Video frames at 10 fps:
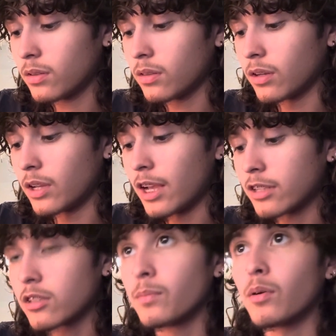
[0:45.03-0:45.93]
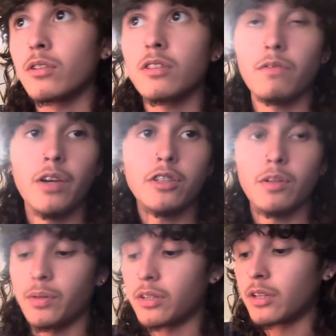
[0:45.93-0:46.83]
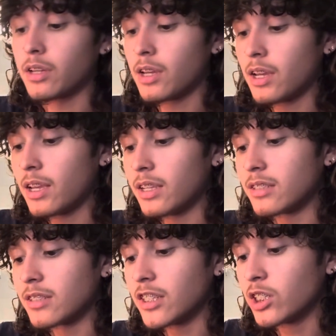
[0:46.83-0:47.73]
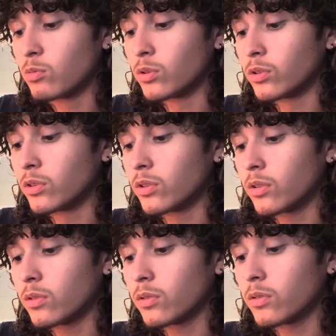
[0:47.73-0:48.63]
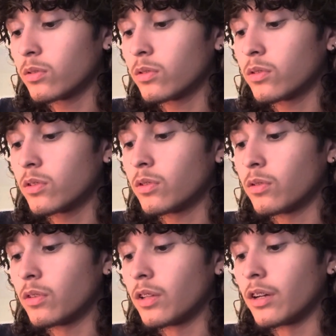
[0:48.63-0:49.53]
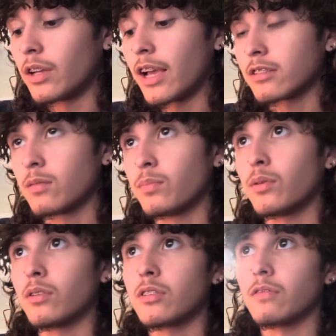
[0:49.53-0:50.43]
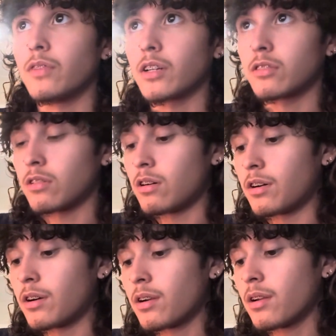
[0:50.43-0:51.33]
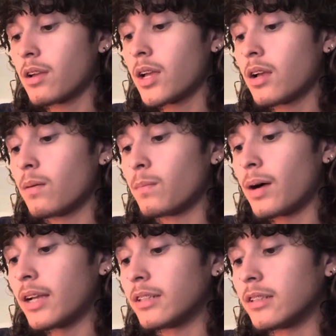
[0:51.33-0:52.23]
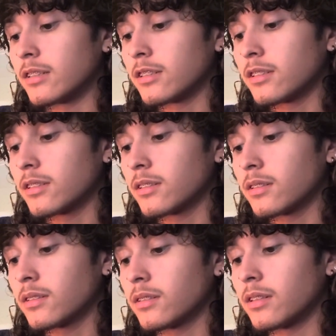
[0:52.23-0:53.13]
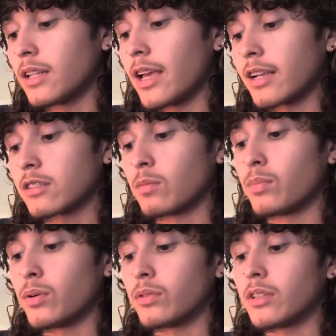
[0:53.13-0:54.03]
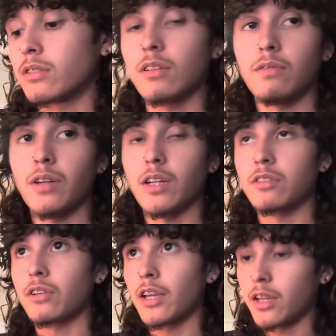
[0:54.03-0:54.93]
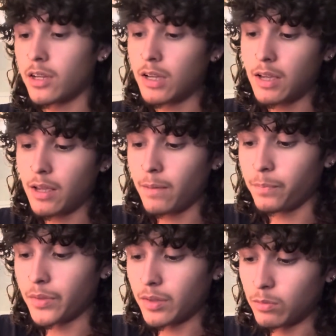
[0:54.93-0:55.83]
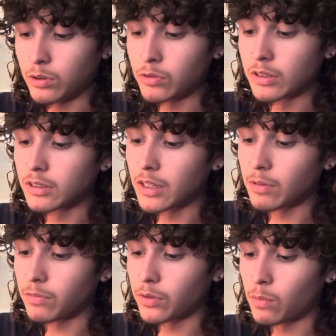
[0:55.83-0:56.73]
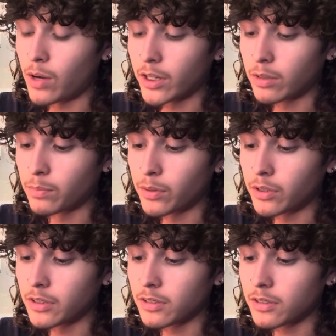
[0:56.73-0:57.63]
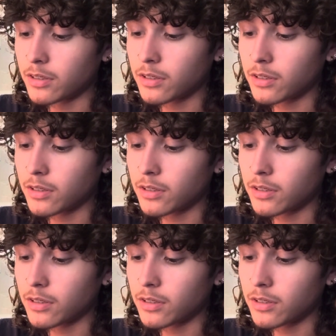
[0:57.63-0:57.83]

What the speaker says: the x components of vector P is equal to the x components of vector R minus the x components of vector A. And then we'll do the same for the y components.